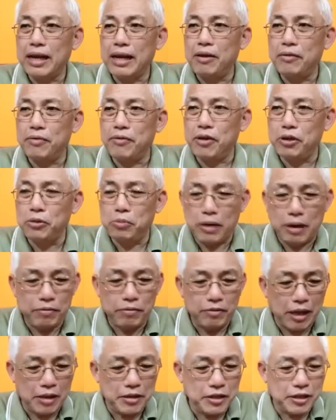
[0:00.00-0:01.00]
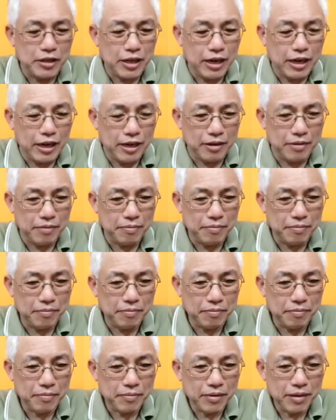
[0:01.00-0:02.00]
And of course, we have Tan Sieling,
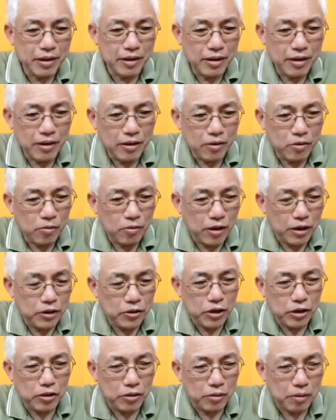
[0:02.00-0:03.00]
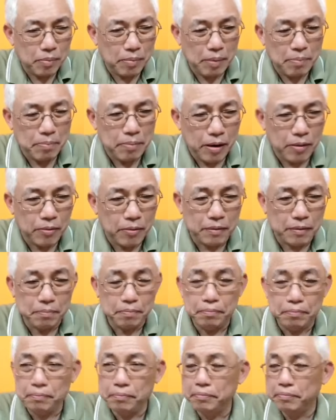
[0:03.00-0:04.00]
who are in charge of manpower,
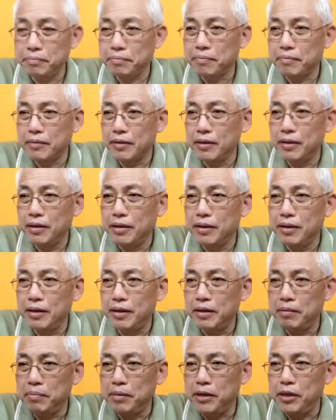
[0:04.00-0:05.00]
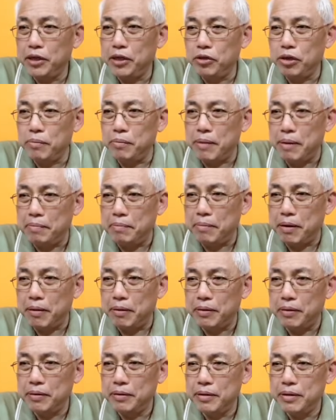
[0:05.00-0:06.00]
Ministry of
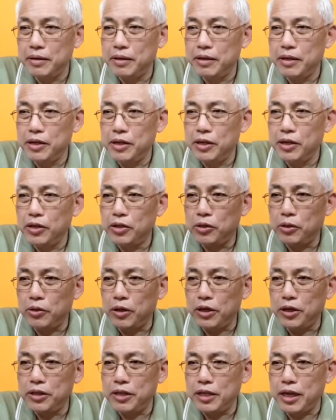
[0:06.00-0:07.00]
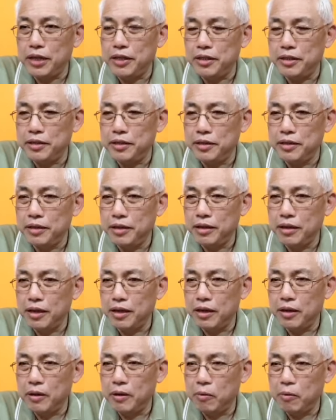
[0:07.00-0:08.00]
Manpower. So he says,
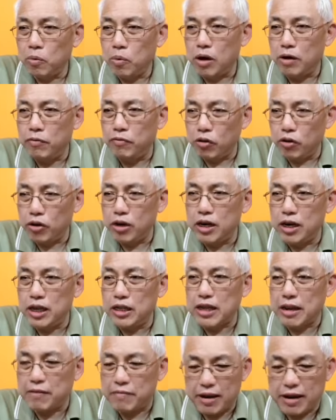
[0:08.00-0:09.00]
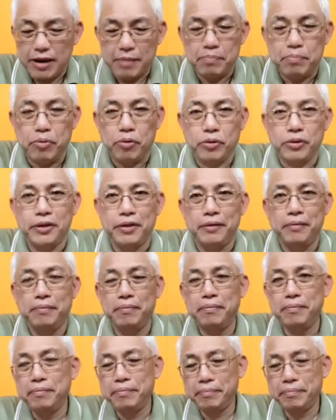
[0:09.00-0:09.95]
wow, foreigners are very important.